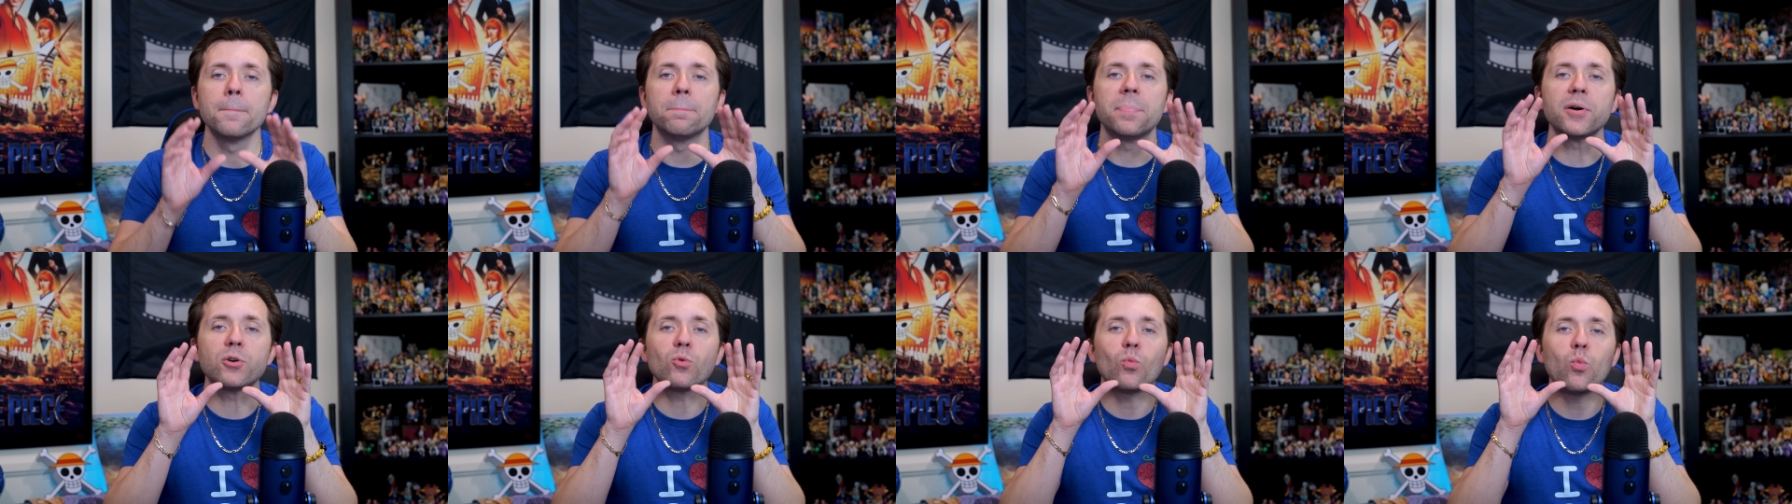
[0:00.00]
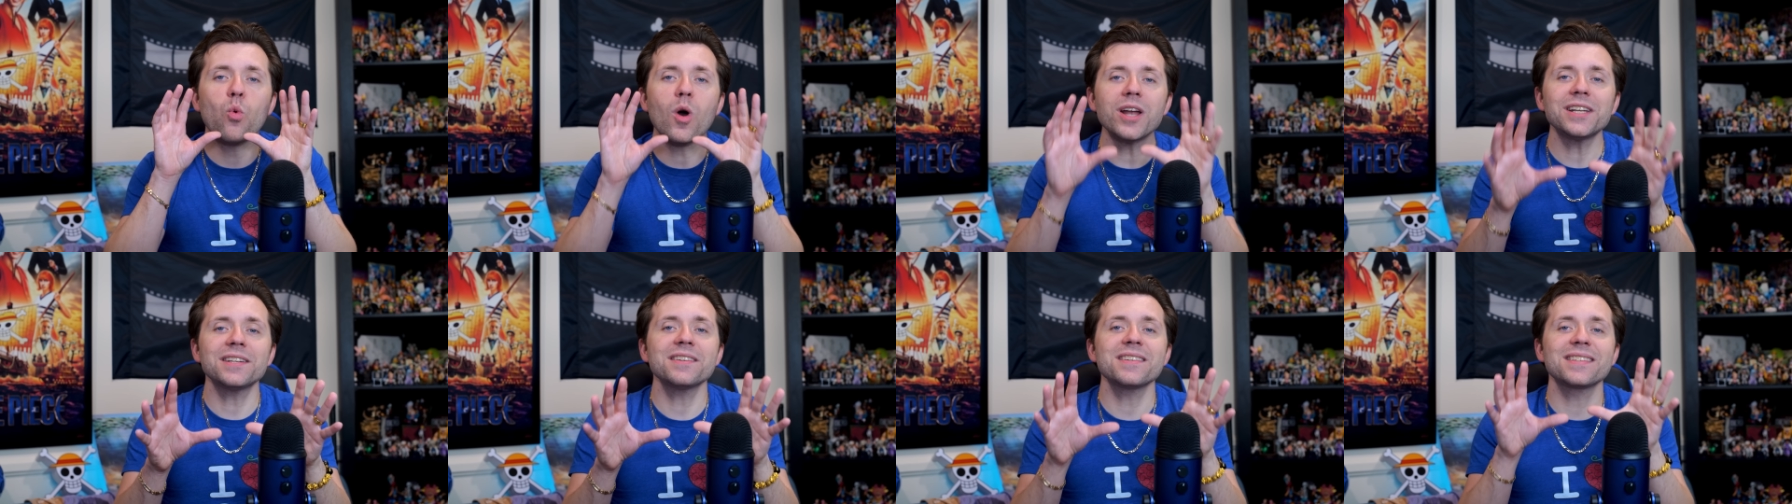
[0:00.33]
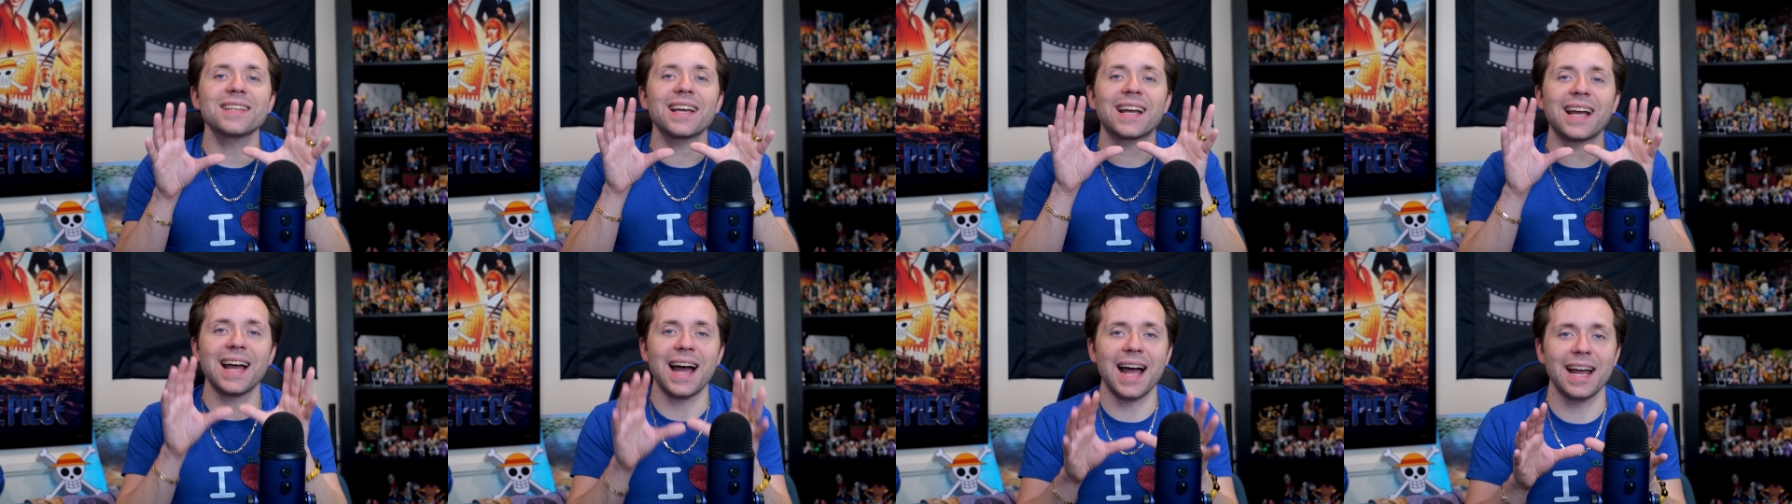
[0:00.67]
But what
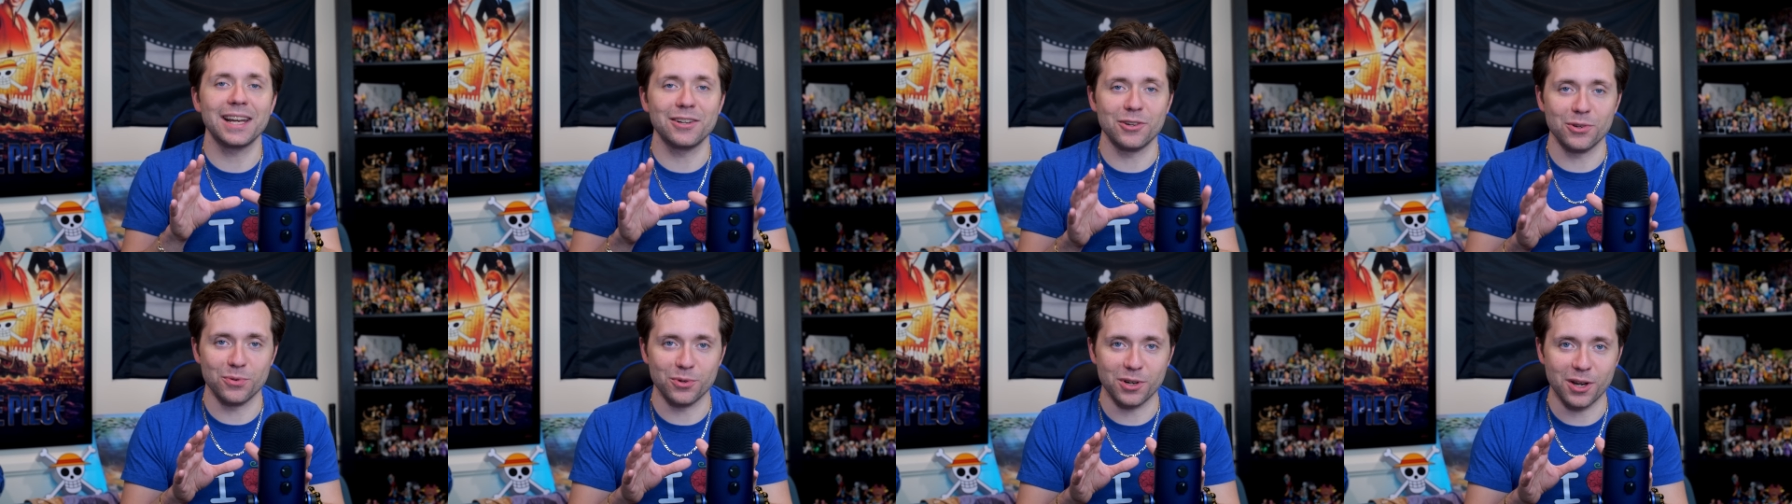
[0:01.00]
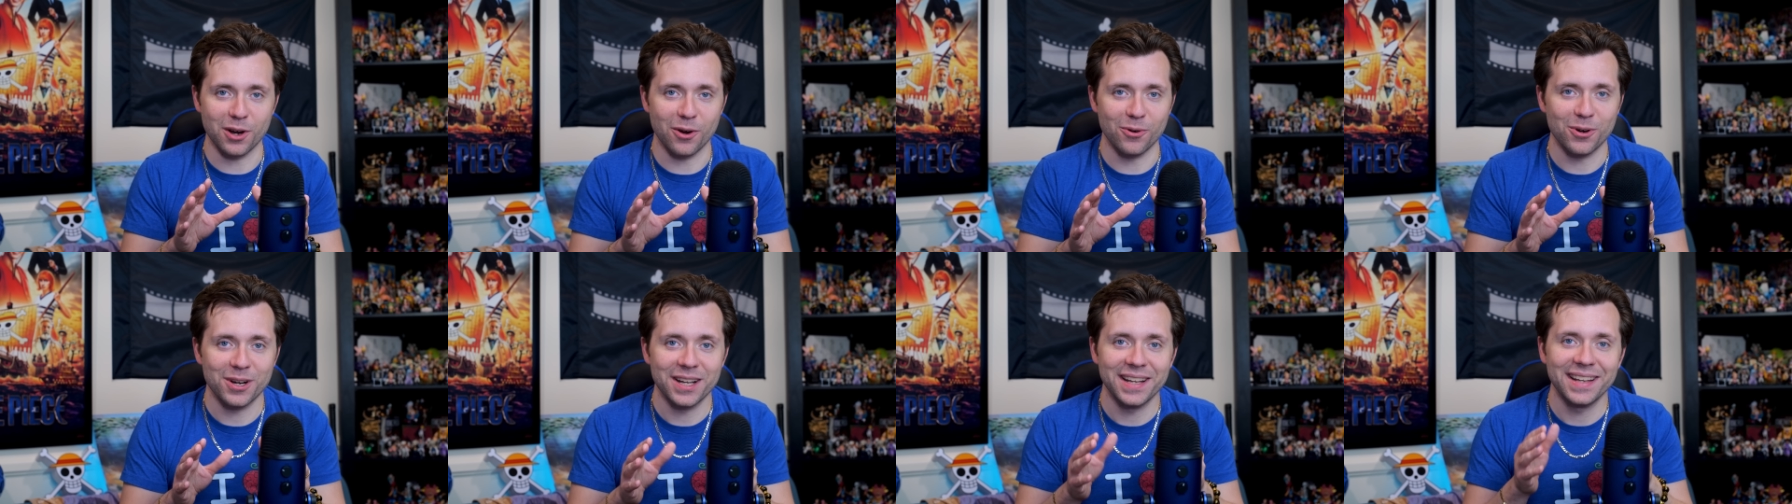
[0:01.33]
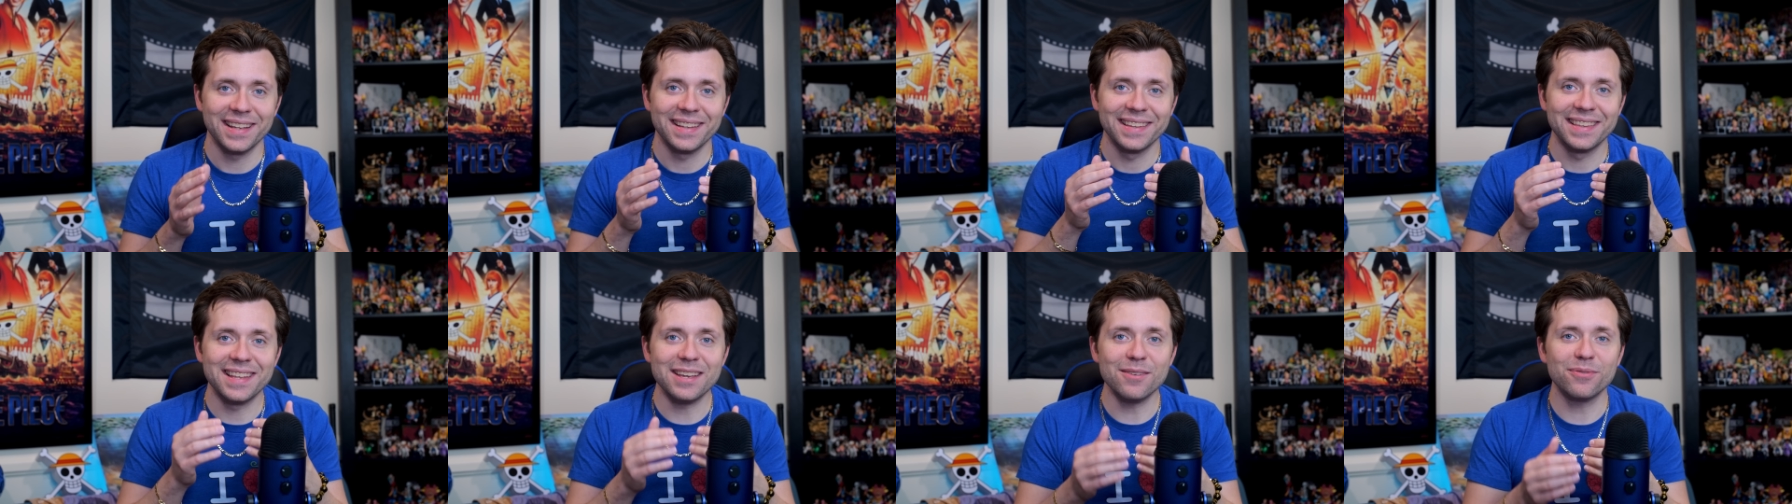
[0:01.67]
does Akainu know?
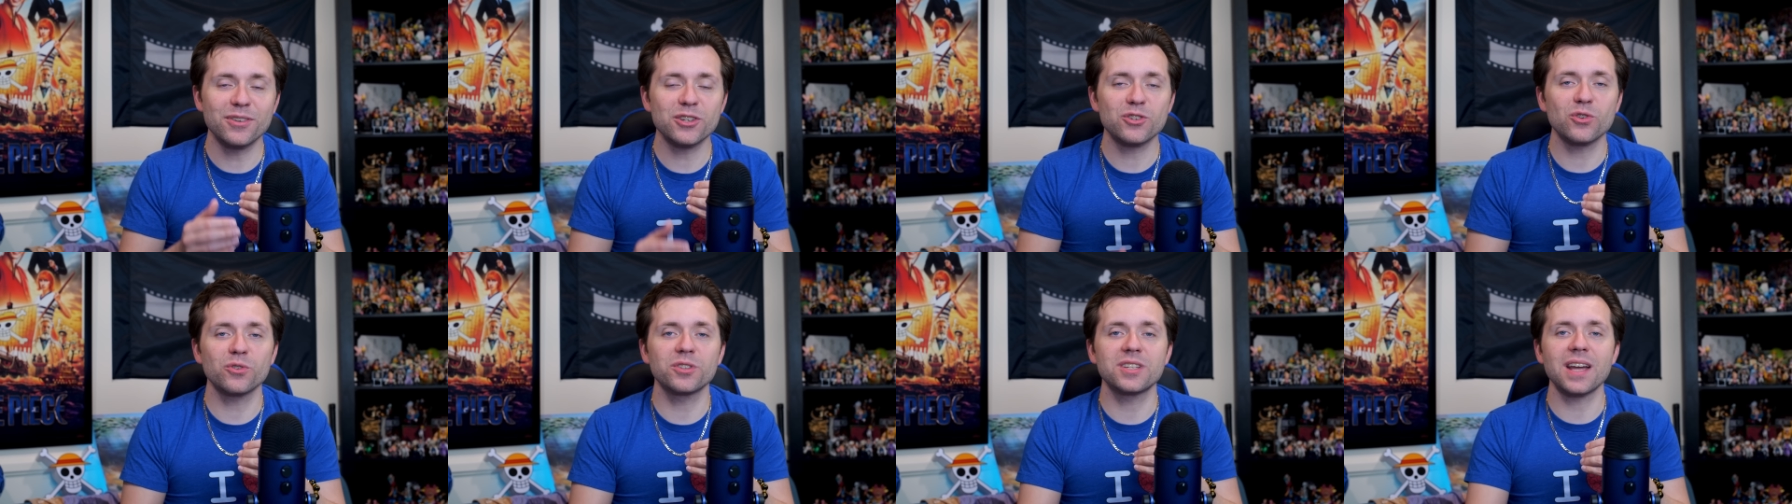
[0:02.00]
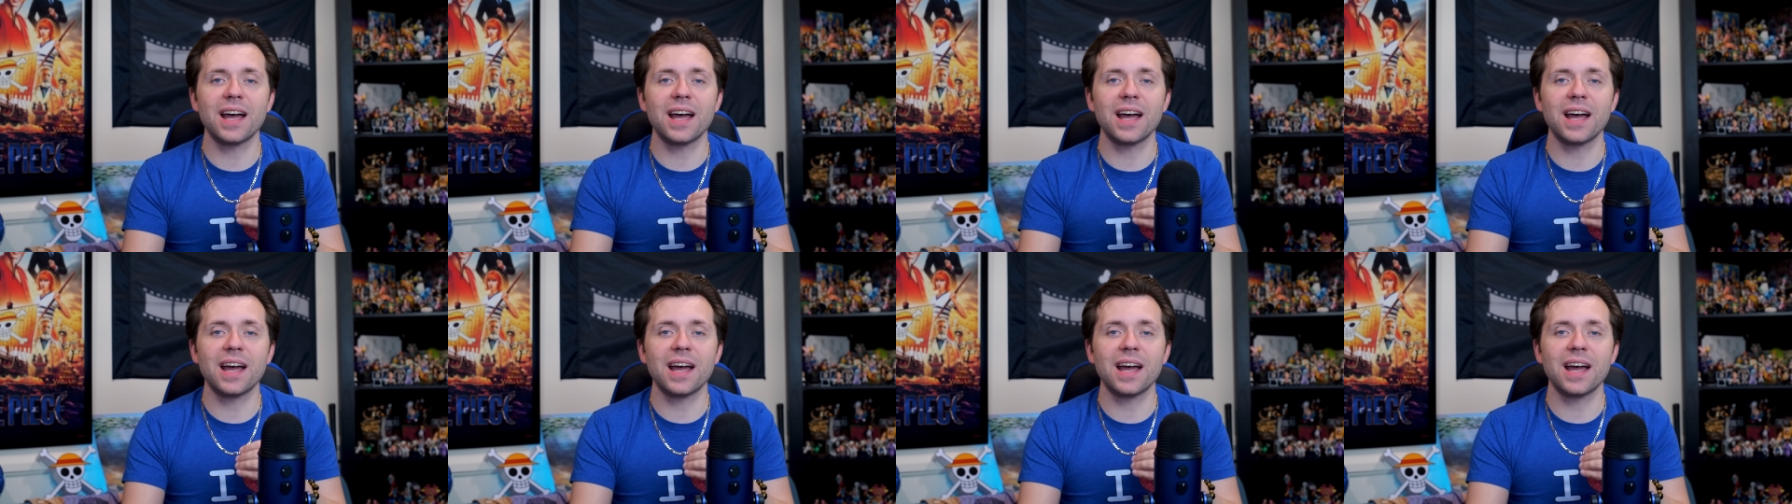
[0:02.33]
The official